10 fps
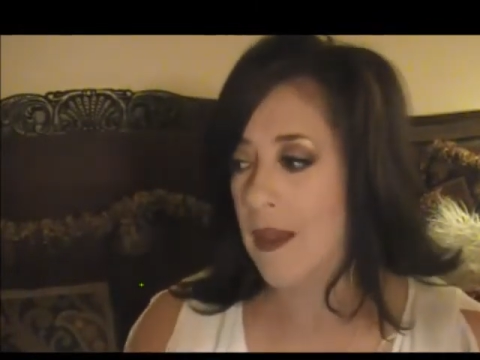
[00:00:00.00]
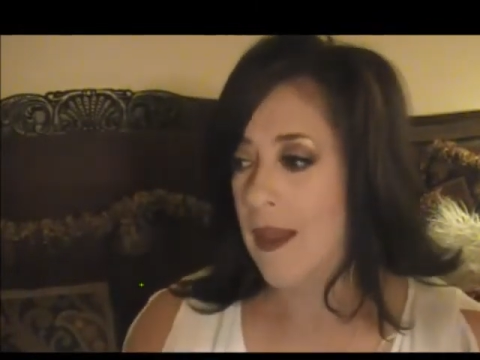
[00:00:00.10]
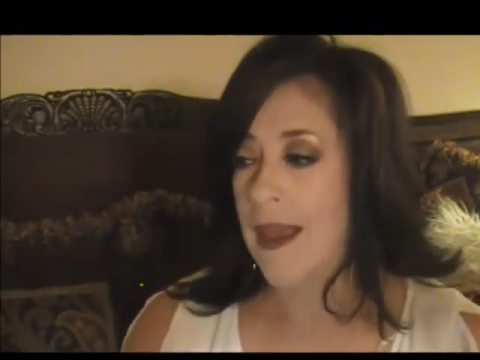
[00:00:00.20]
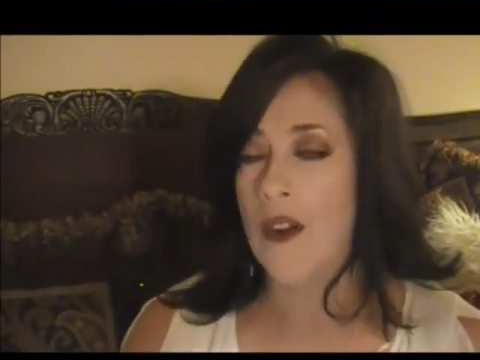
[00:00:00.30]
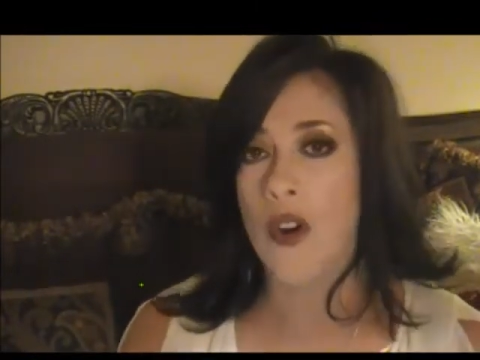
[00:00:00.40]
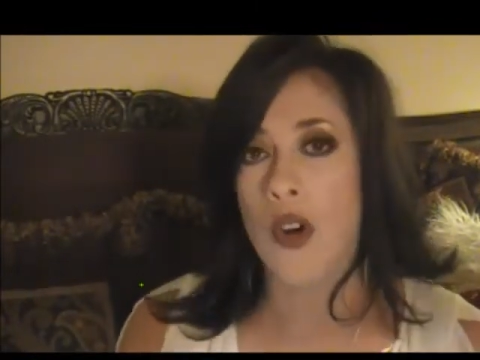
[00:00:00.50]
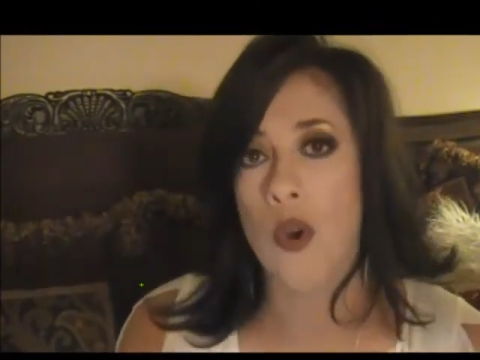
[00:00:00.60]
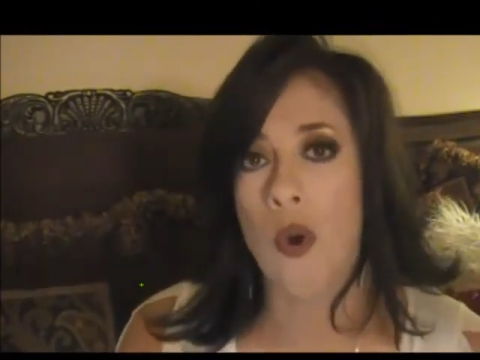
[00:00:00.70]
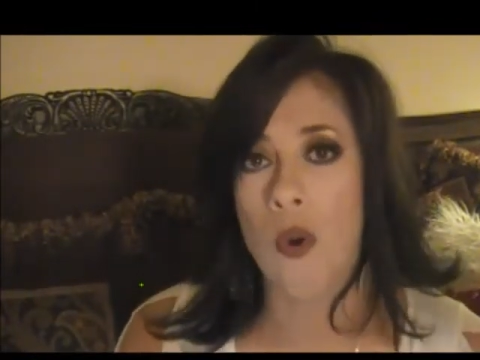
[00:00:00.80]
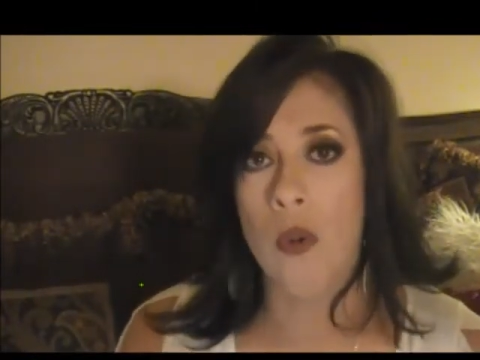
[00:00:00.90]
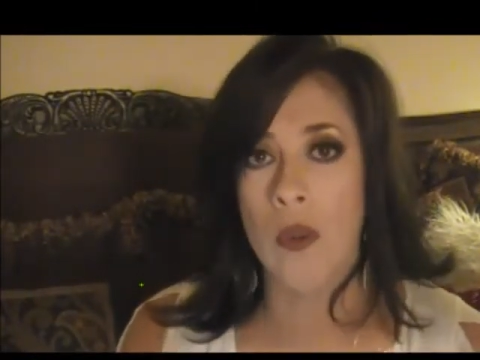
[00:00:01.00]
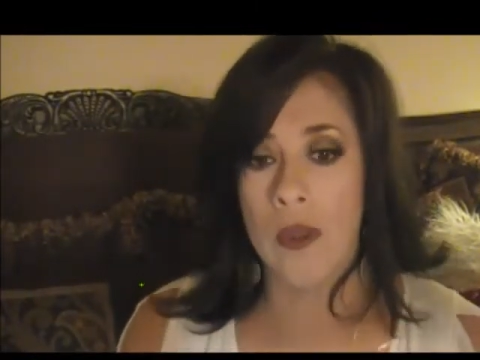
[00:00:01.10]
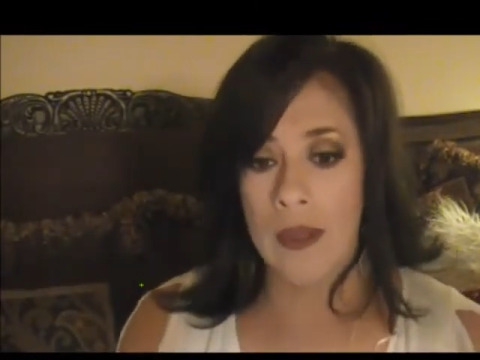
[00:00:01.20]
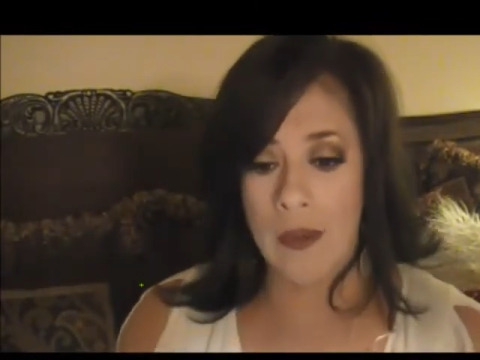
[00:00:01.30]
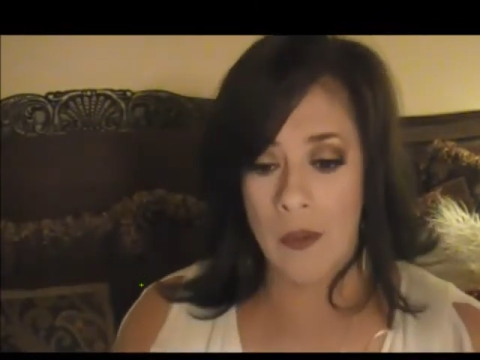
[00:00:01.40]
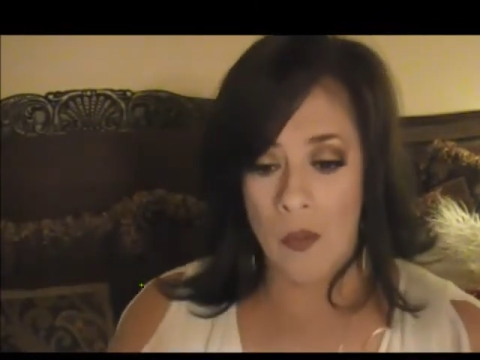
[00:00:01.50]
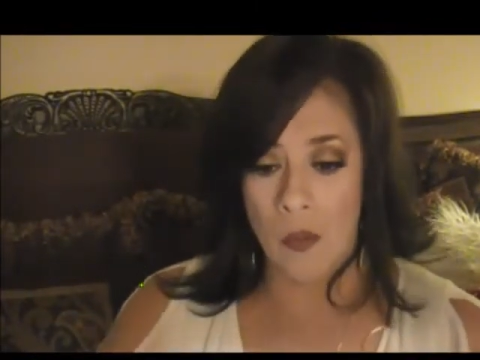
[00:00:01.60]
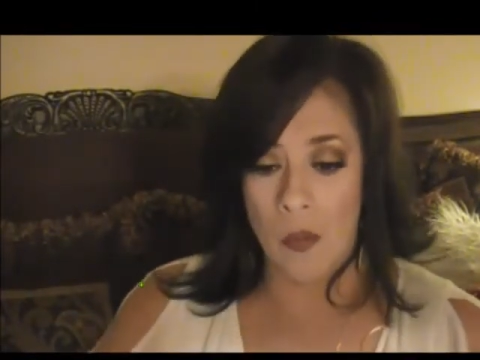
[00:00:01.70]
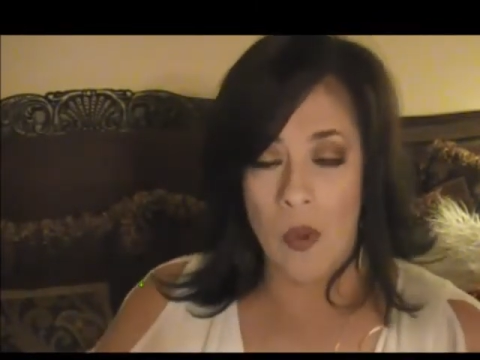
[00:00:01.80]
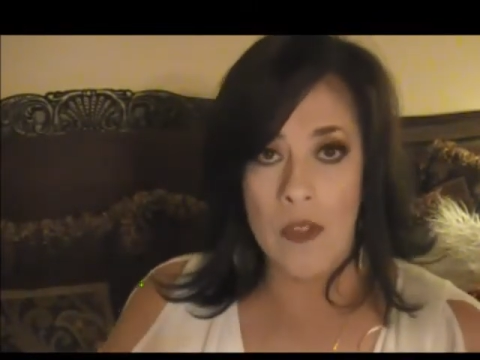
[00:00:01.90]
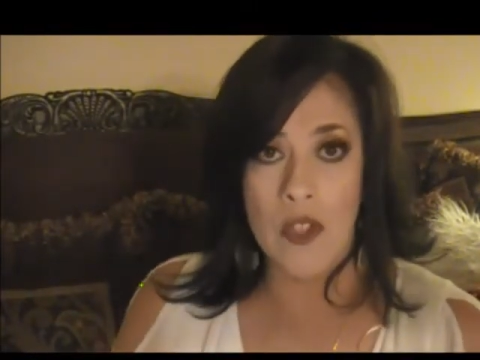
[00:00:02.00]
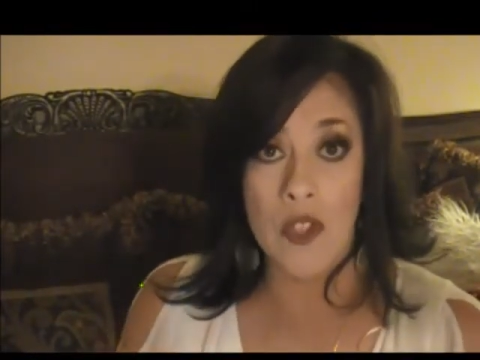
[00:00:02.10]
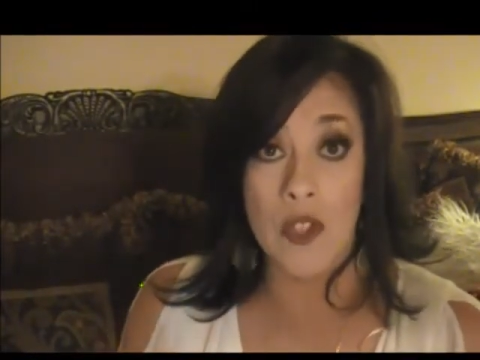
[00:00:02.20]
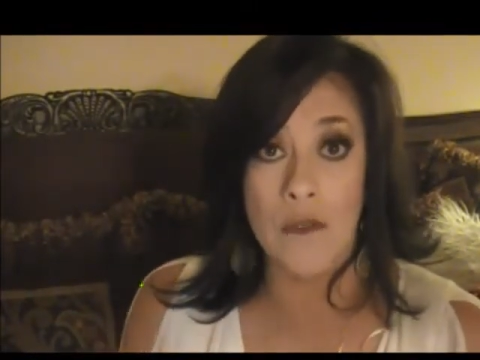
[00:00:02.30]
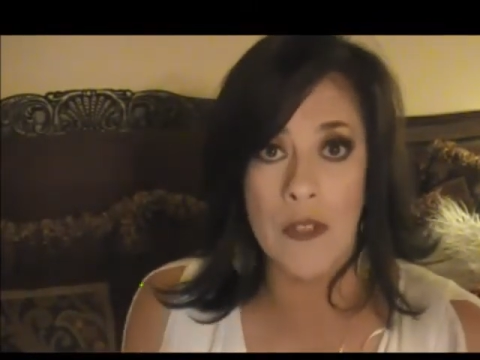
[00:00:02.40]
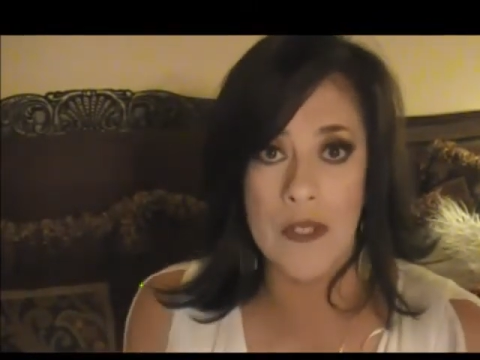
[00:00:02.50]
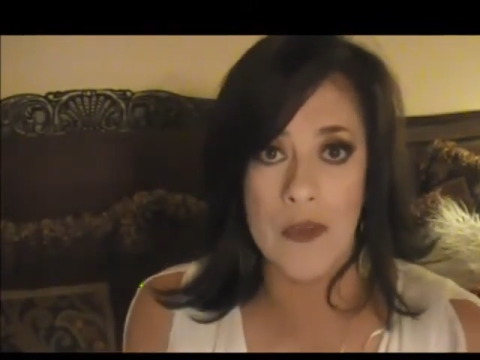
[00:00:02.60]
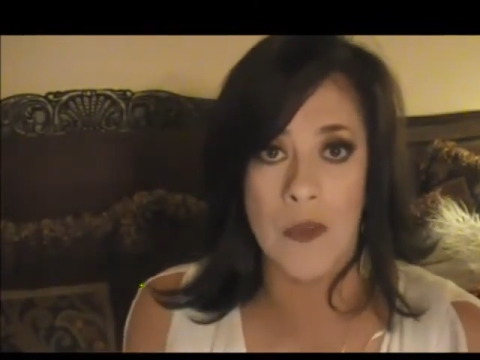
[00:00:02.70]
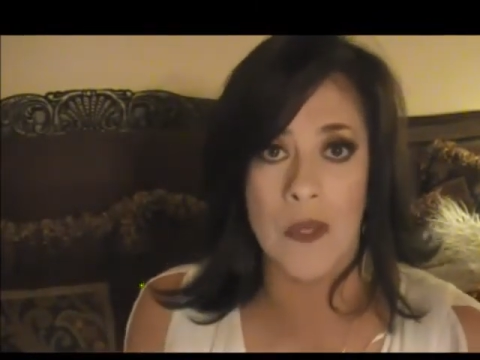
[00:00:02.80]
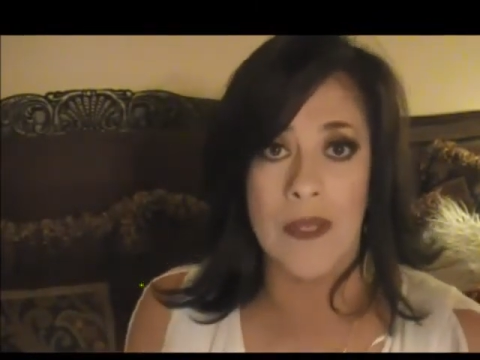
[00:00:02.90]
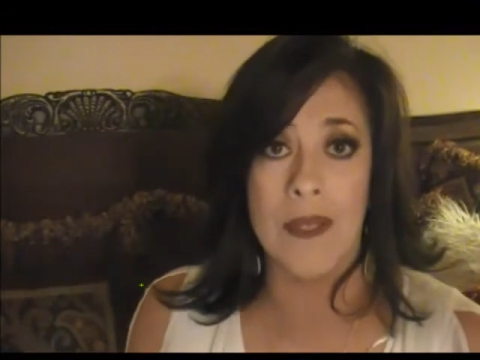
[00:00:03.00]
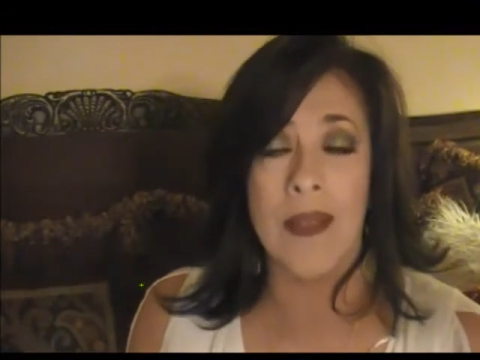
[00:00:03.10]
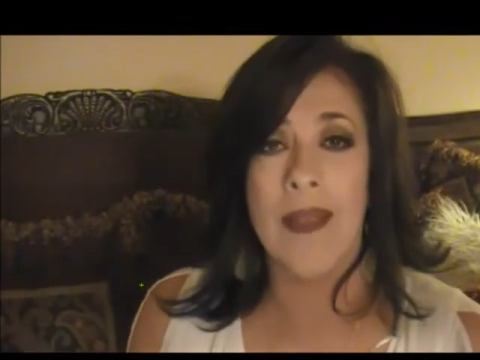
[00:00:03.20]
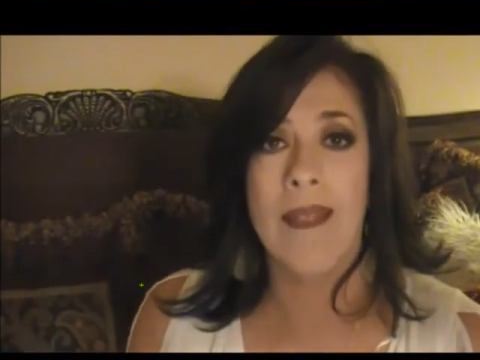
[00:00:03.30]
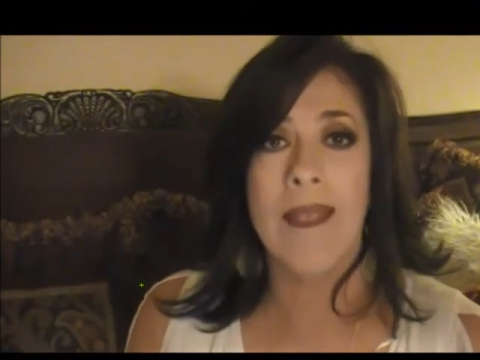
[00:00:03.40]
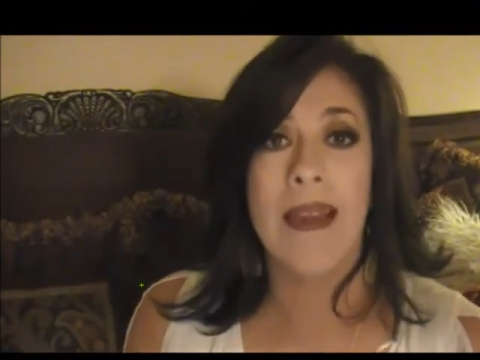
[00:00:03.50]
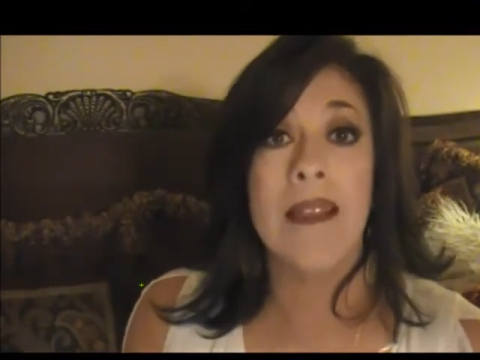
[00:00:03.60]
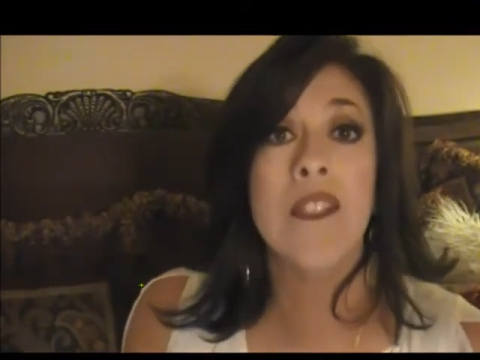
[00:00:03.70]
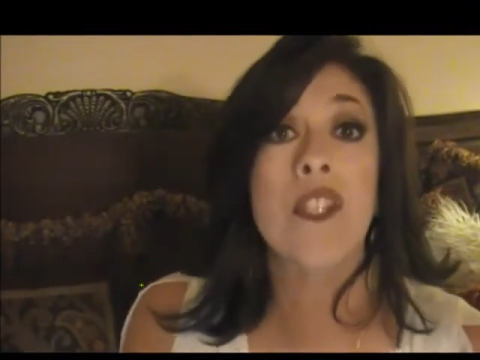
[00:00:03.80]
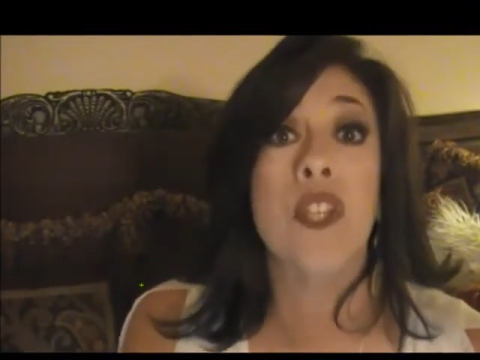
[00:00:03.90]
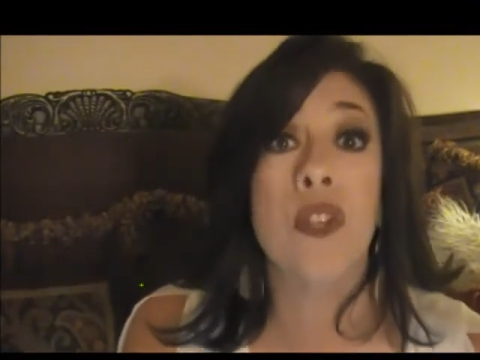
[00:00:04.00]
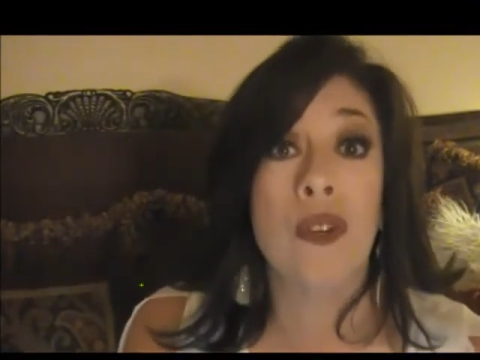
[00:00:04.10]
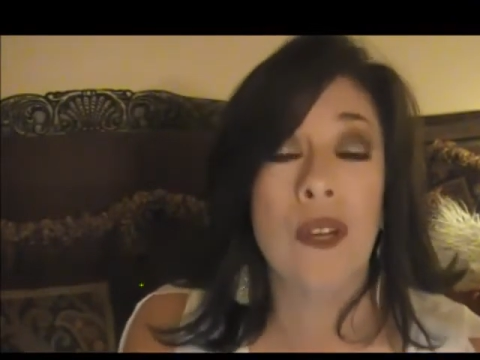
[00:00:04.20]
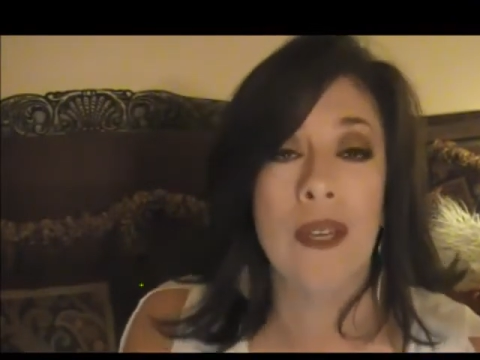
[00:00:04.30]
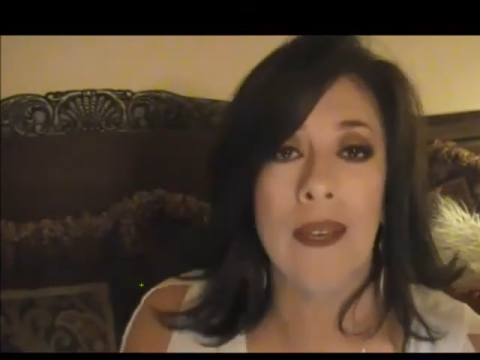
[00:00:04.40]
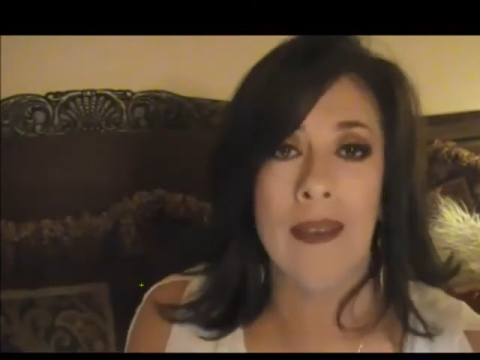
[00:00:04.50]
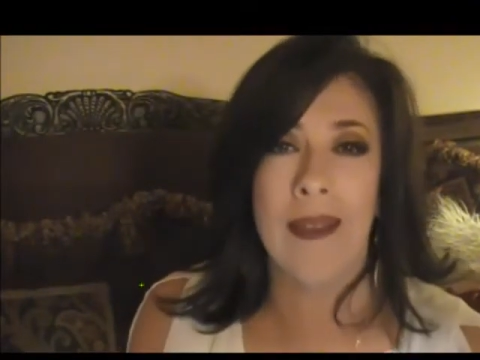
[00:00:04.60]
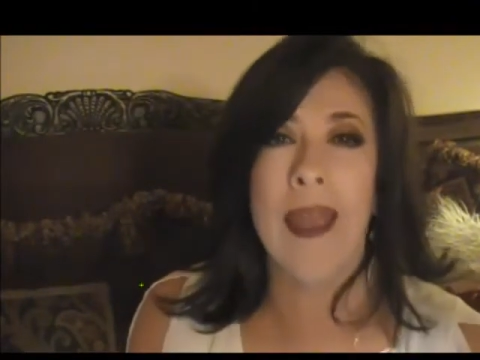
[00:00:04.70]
and her goal, what surfaced was that insecurity.